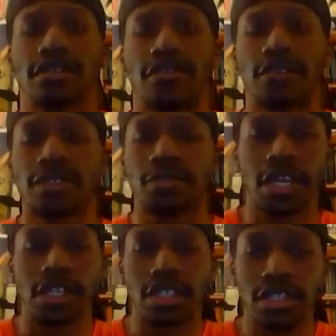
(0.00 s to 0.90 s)
First
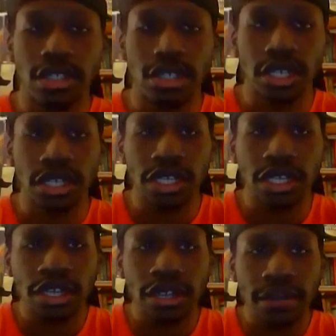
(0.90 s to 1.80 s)
page.
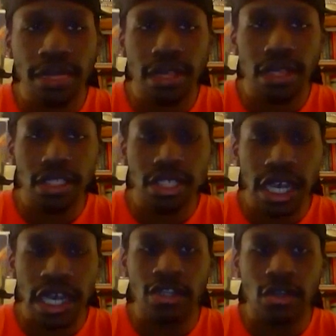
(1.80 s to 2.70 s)

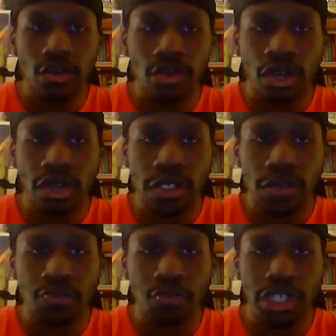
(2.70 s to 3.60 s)
Inside Udon's
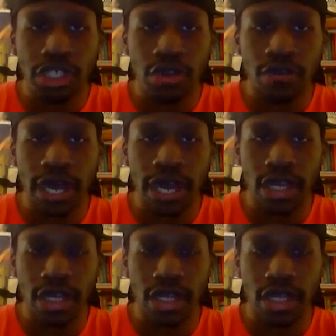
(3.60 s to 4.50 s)
prisoner
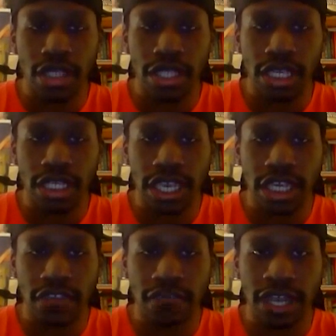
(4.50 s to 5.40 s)
mine, the
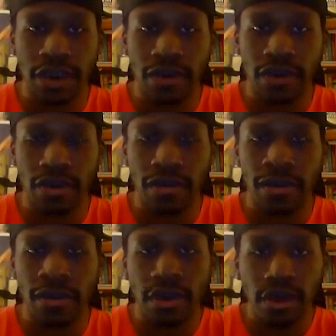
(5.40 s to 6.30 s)
executive tower.
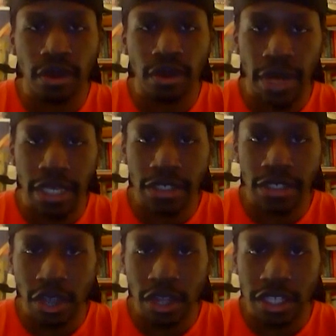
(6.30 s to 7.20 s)
Master
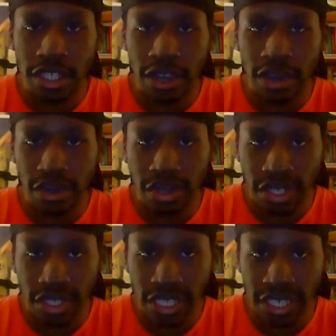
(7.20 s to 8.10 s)
Solitaire,
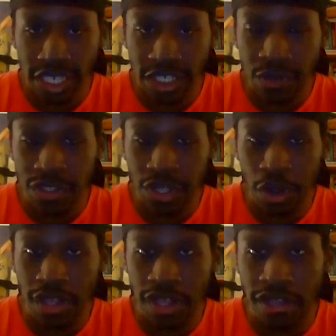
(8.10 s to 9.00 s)
the keys were
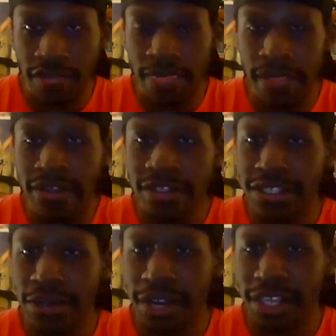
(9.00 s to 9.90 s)
stolen.
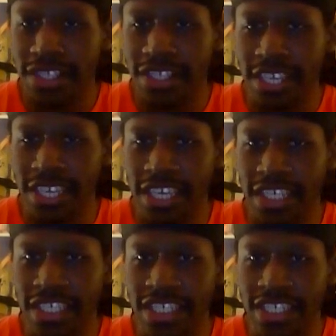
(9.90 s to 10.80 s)
Somebody took the
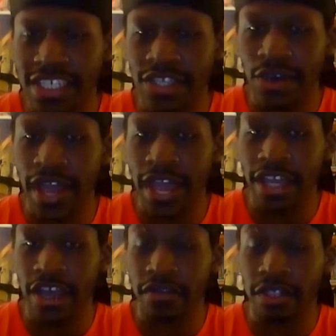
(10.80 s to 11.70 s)
keys to the sea stone
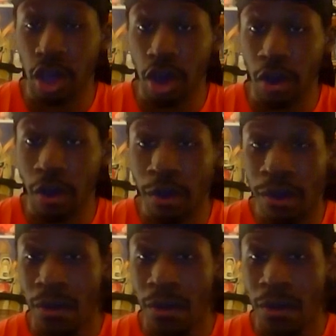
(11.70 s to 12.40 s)
handcuffs. Oh?